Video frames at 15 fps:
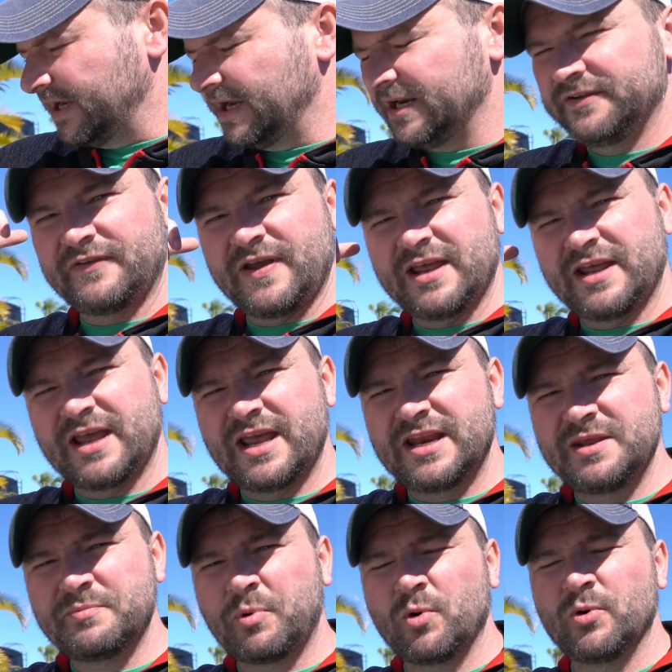and if at
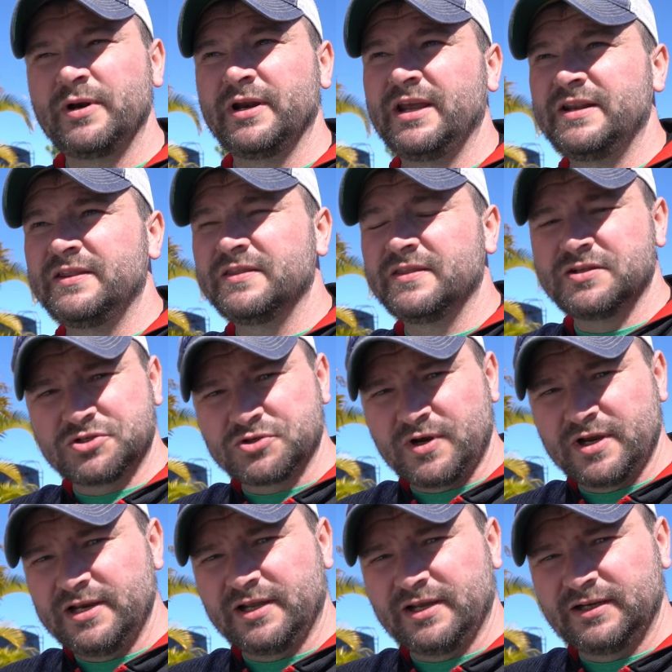any point in the
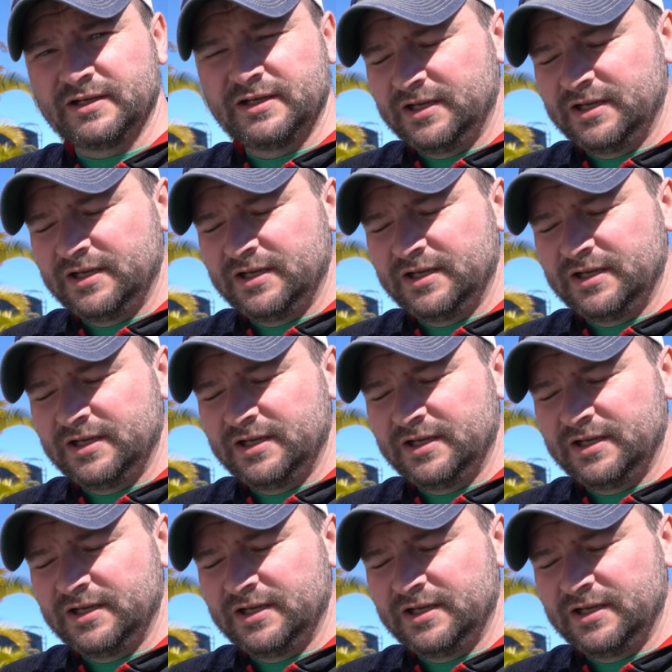trailer